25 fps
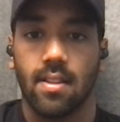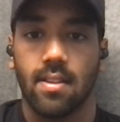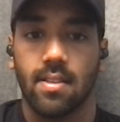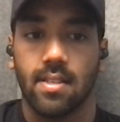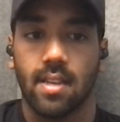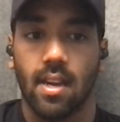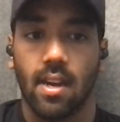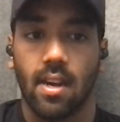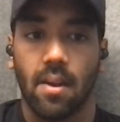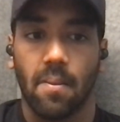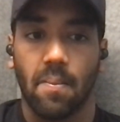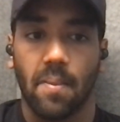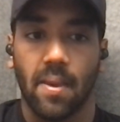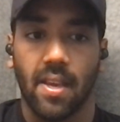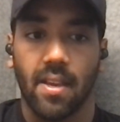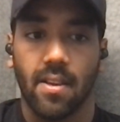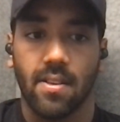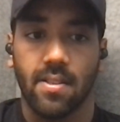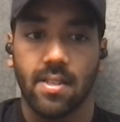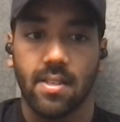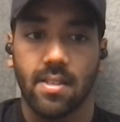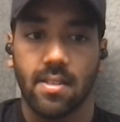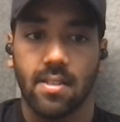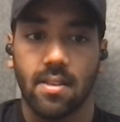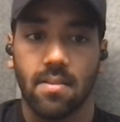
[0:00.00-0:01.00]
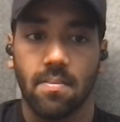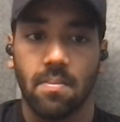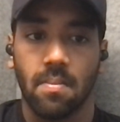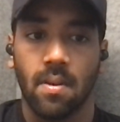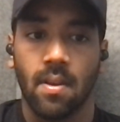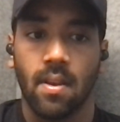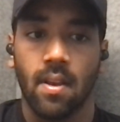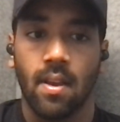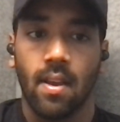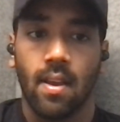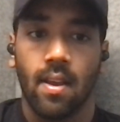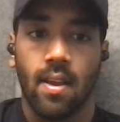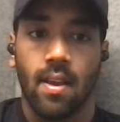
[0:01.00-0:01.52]
the startup ecosystem.
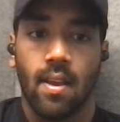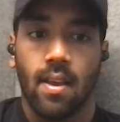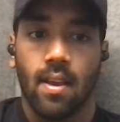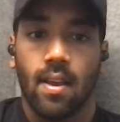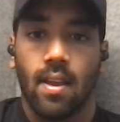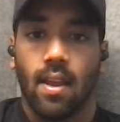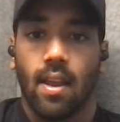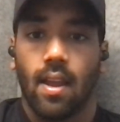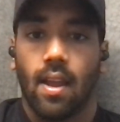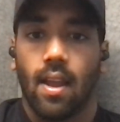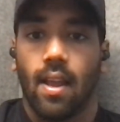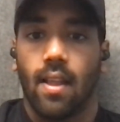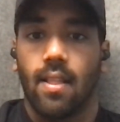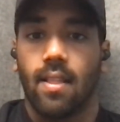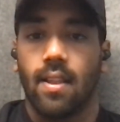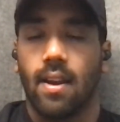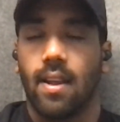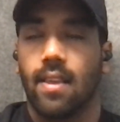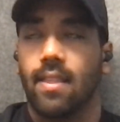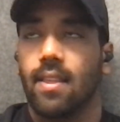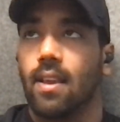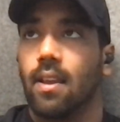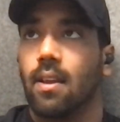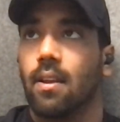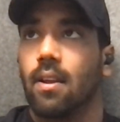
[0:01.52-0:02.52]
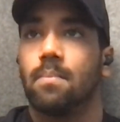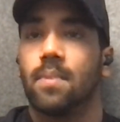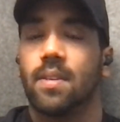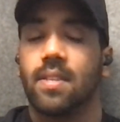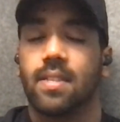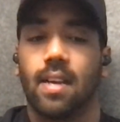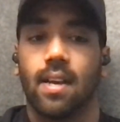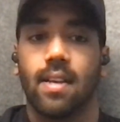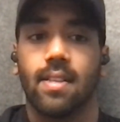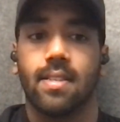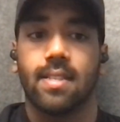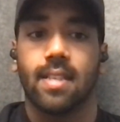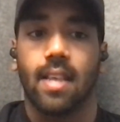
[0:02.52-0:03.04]
And then I think
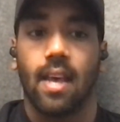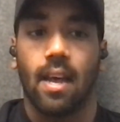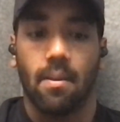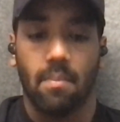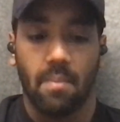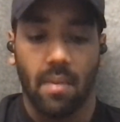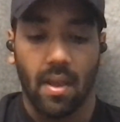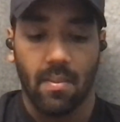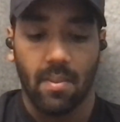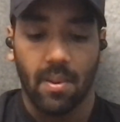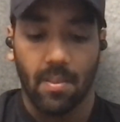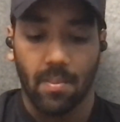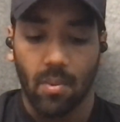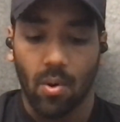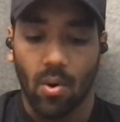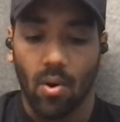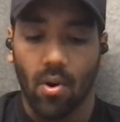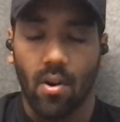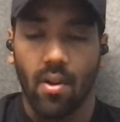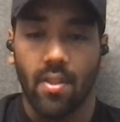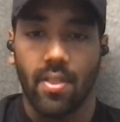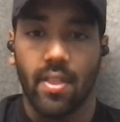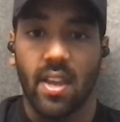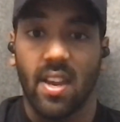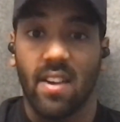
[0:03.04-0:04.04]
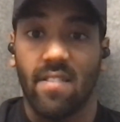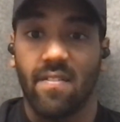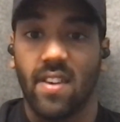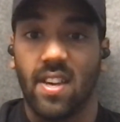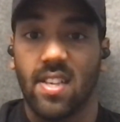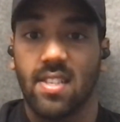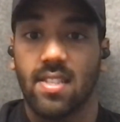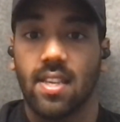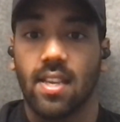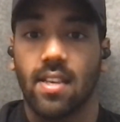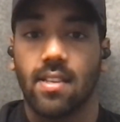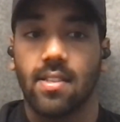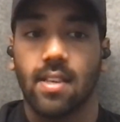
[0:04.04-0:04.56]
besides that, maybe more on the
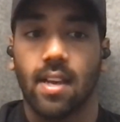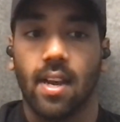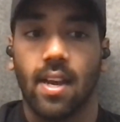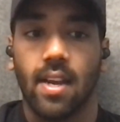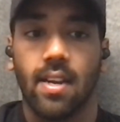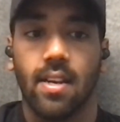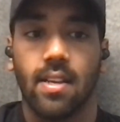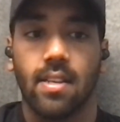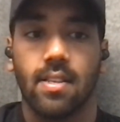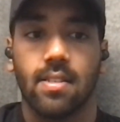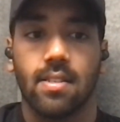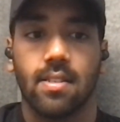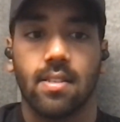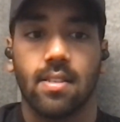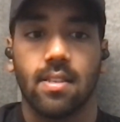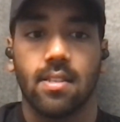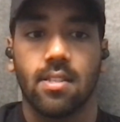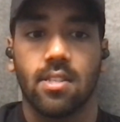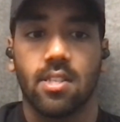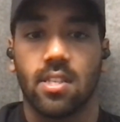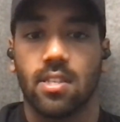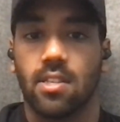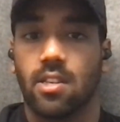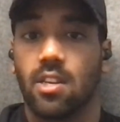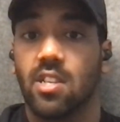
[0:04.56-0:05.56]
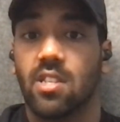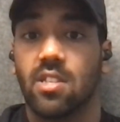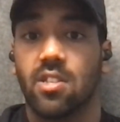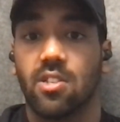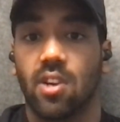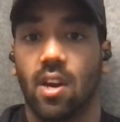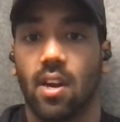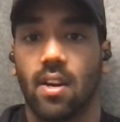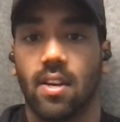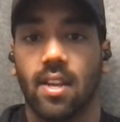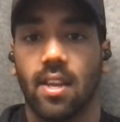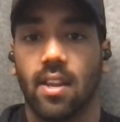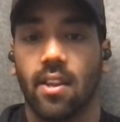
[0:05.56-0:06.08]
investing side is just
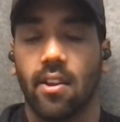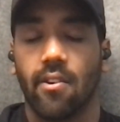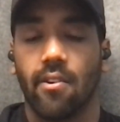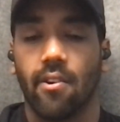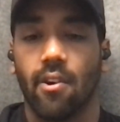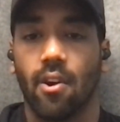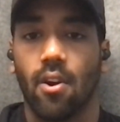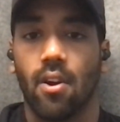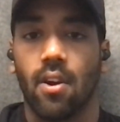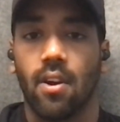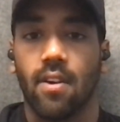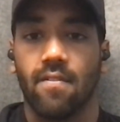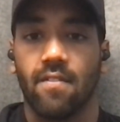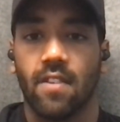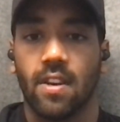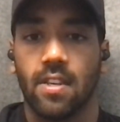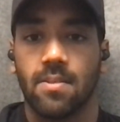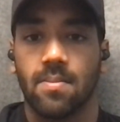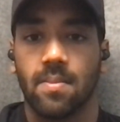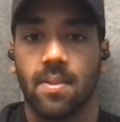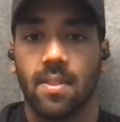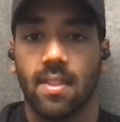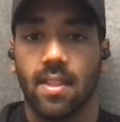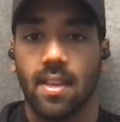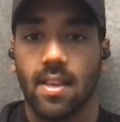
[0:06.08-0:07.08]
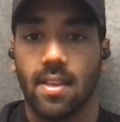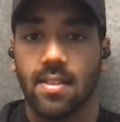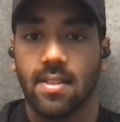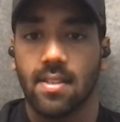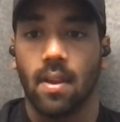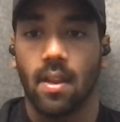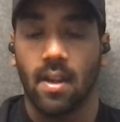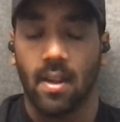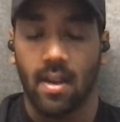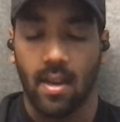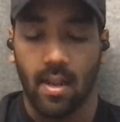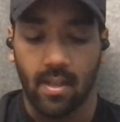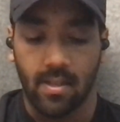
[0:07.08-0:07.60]
constructing your own investment thesis,
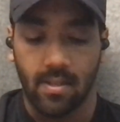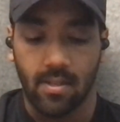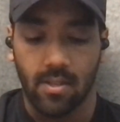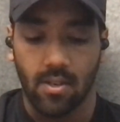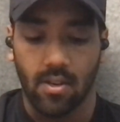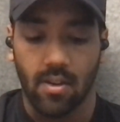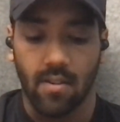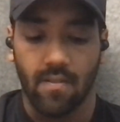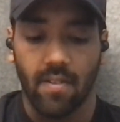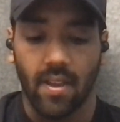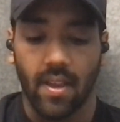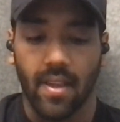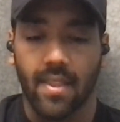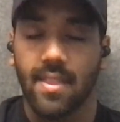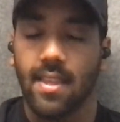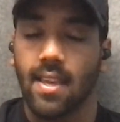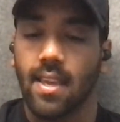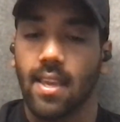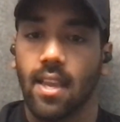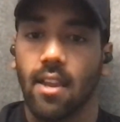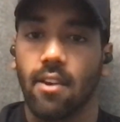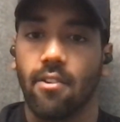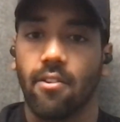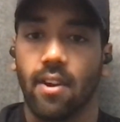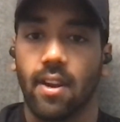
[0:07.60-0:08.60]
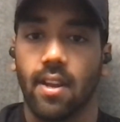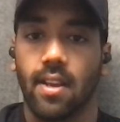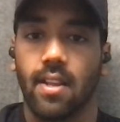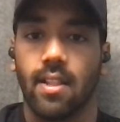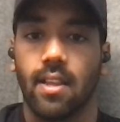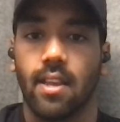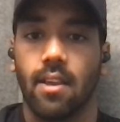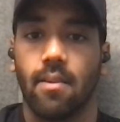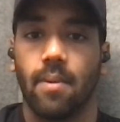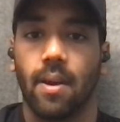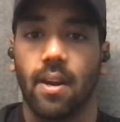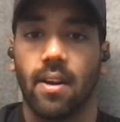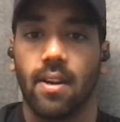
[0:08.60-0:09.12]
and sort of like thinking
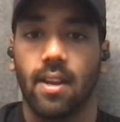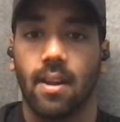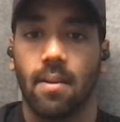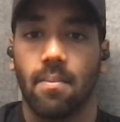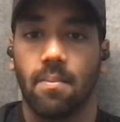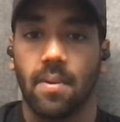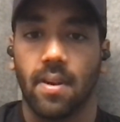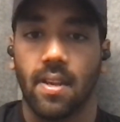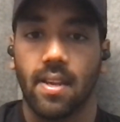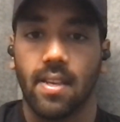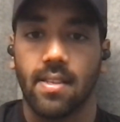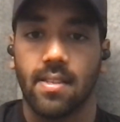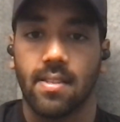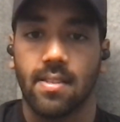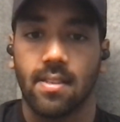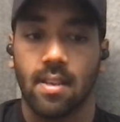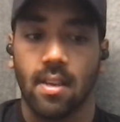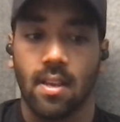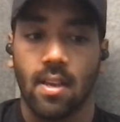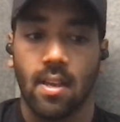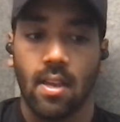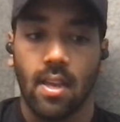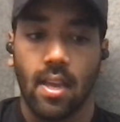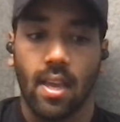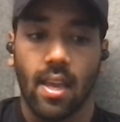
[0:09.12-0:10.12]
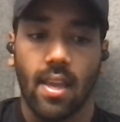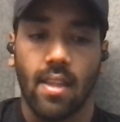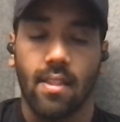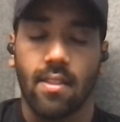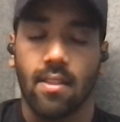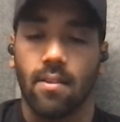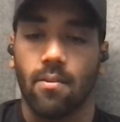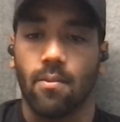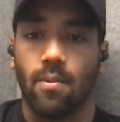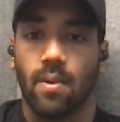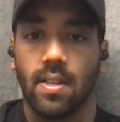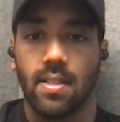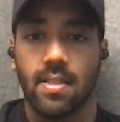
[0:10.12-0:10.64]
critically about companies,
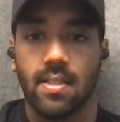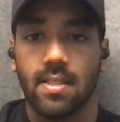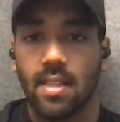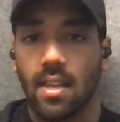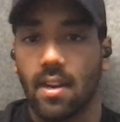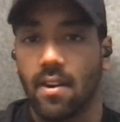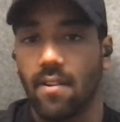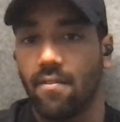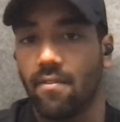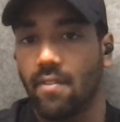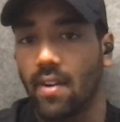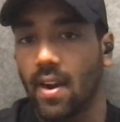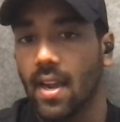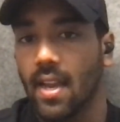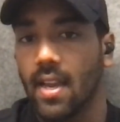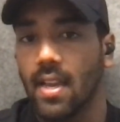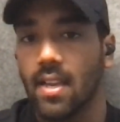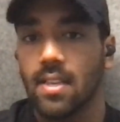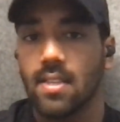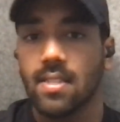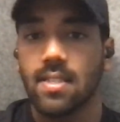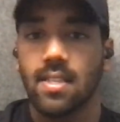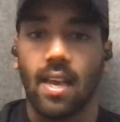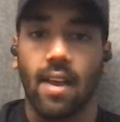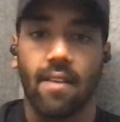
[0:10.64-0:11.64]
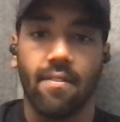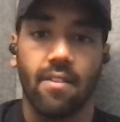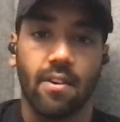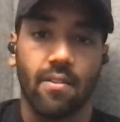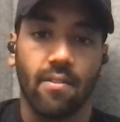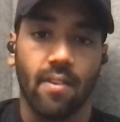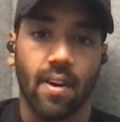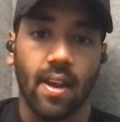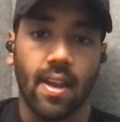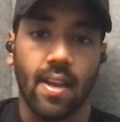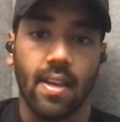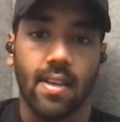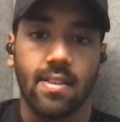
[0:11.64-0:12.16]
either ones that have raised, haven't
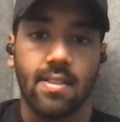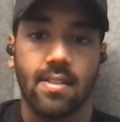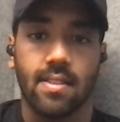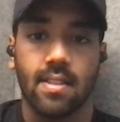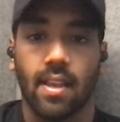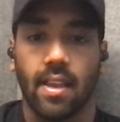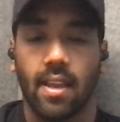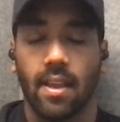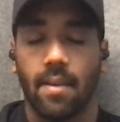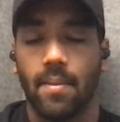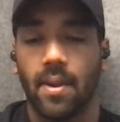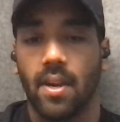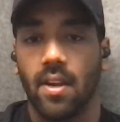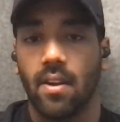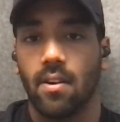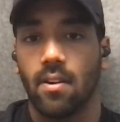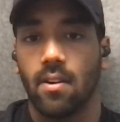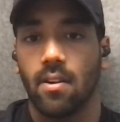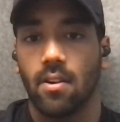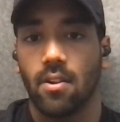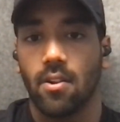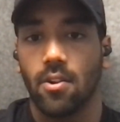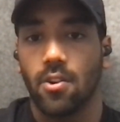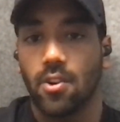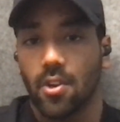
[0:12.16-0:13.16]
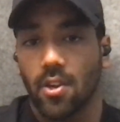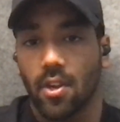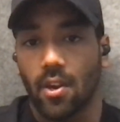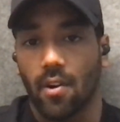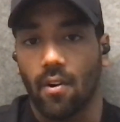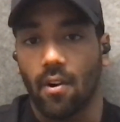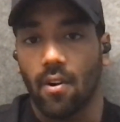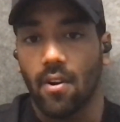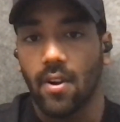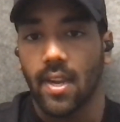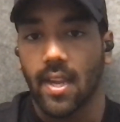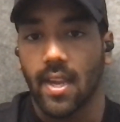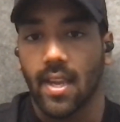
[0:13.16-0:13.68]
raised. Like, I mean, you do
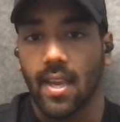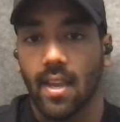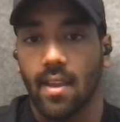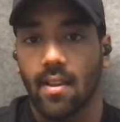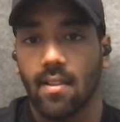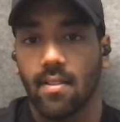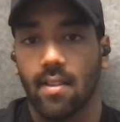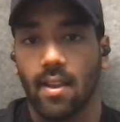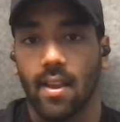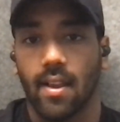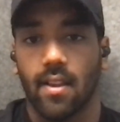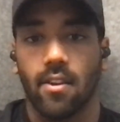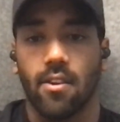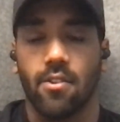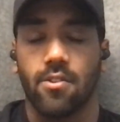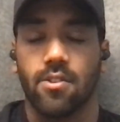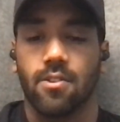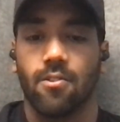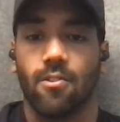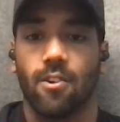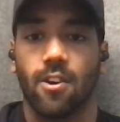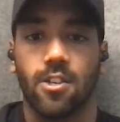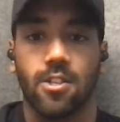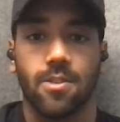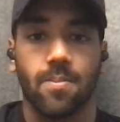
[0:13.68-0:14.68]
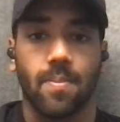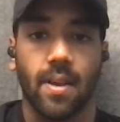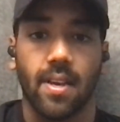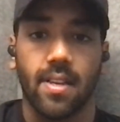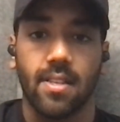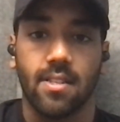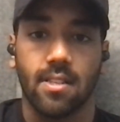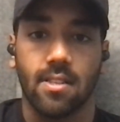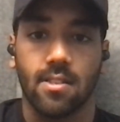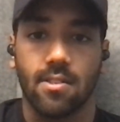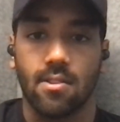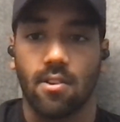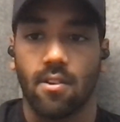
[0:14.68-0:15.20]
your own digging, like use
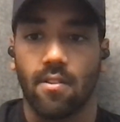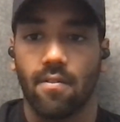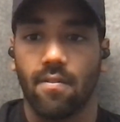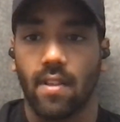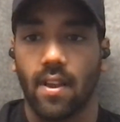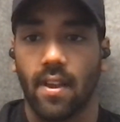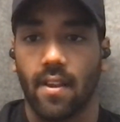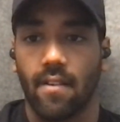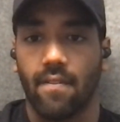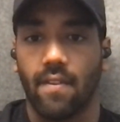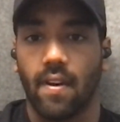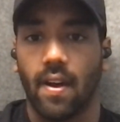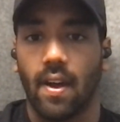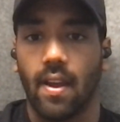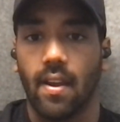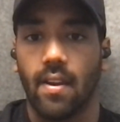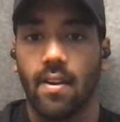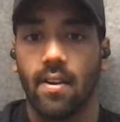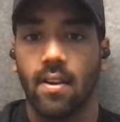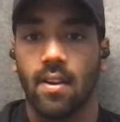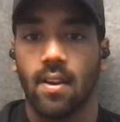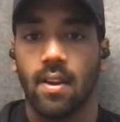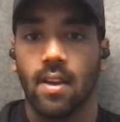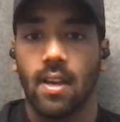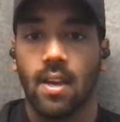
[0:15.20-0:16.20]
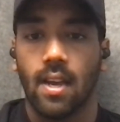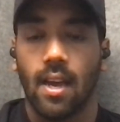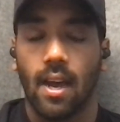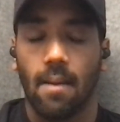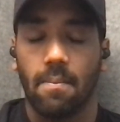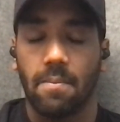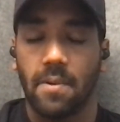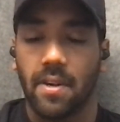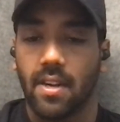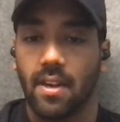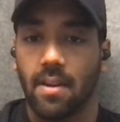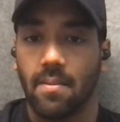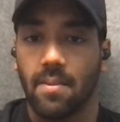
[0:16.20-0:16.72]
Crunchbase to sort of like find
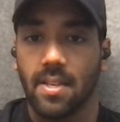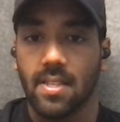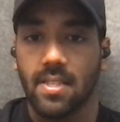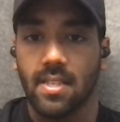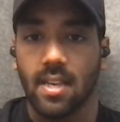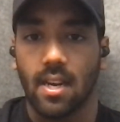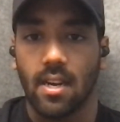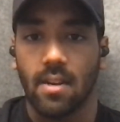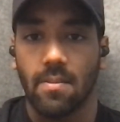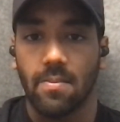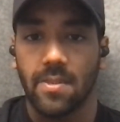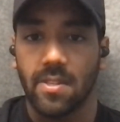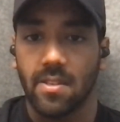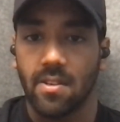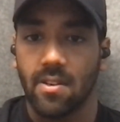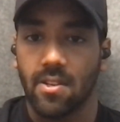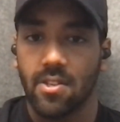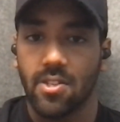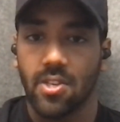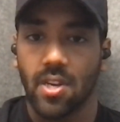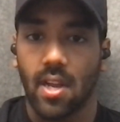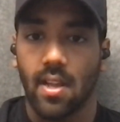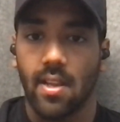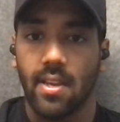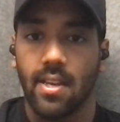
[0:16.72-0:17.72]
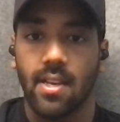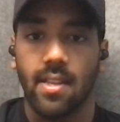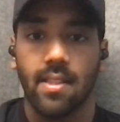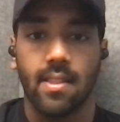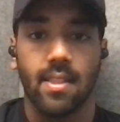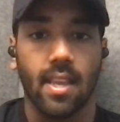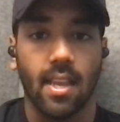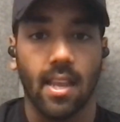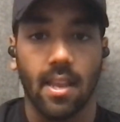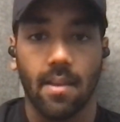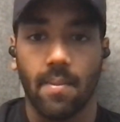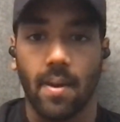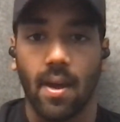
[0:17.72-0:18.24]
up and coming startups in Australia and
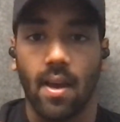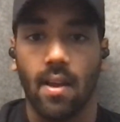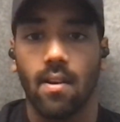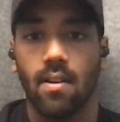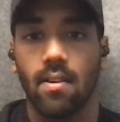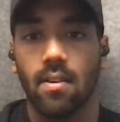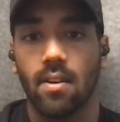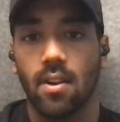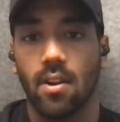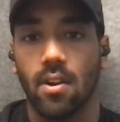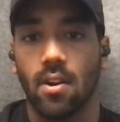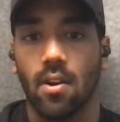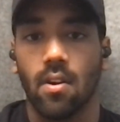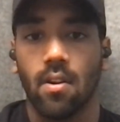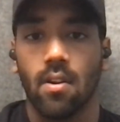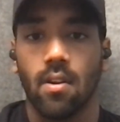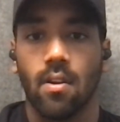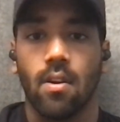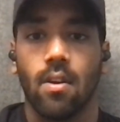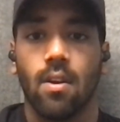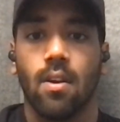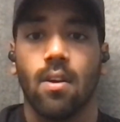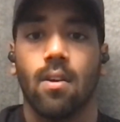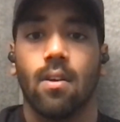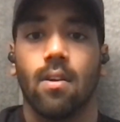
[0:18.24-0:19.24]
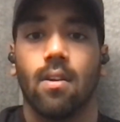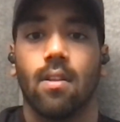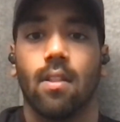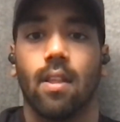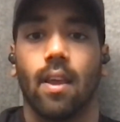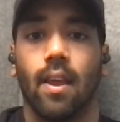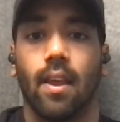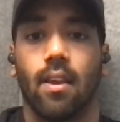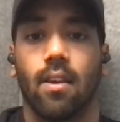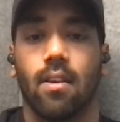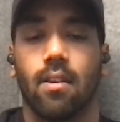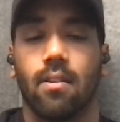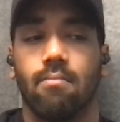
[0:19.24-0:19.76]
think about,
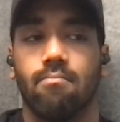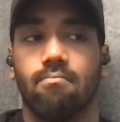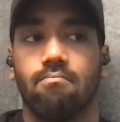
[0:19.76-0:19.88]
like